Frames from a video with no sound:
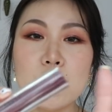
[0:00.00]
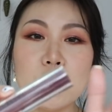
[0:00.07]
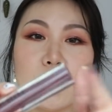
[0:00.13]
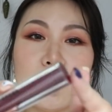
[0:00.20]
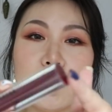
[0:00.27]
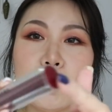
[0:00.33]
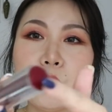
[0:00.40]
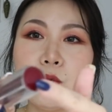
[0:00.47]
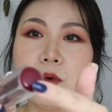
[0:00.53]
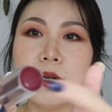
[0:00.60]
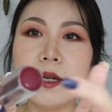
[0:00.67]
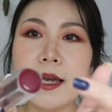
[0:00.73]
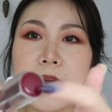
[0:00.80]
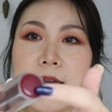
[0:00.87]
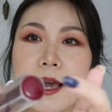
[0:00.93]
You,
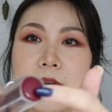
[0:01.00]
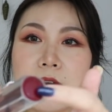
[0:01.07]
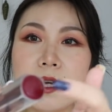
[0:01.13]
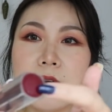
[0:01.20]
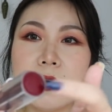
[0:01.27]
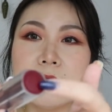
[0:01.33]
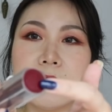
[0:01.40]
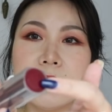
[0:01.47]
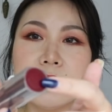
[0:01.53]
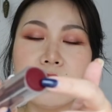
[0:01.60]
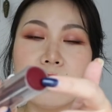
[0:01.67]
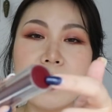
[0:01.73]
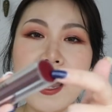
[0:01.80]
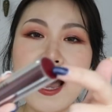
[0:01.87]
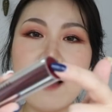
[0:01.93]
here is a little
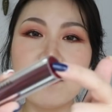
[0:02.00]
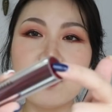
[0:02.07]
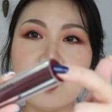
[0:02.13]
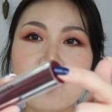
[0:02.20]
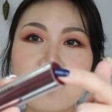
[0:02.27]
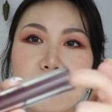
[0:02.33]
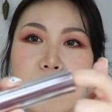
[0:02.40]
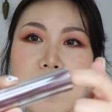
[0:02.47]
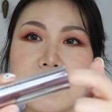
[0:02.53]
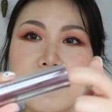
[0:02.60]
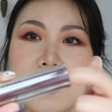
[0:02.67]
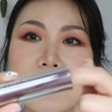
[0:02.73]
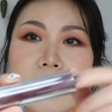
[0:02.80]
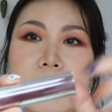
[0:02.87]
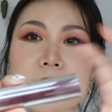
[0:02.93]
cap, you press
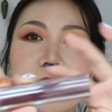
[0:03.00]
it,